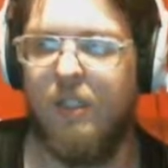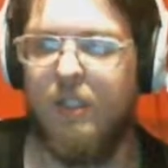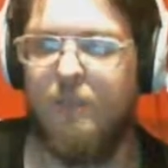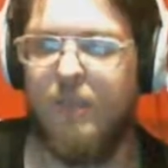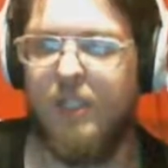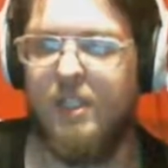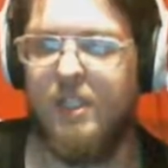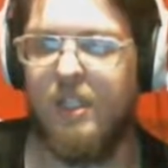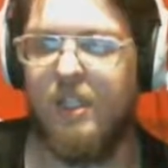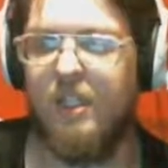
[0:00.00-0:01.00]
My guy's
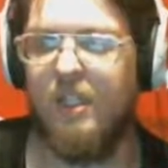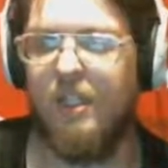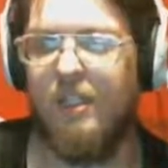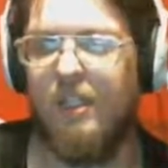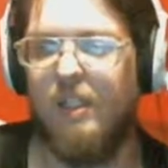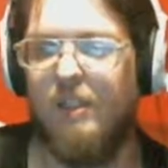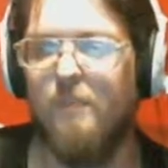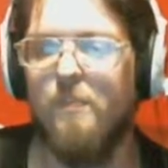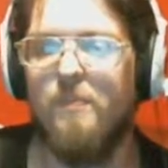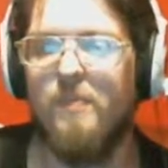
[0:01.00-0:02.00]
not getting anything.
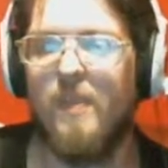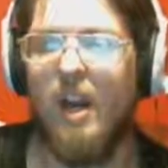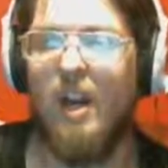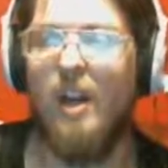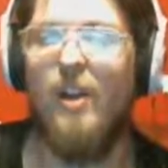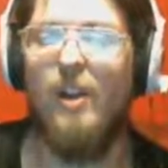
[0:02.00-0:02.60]
Alright.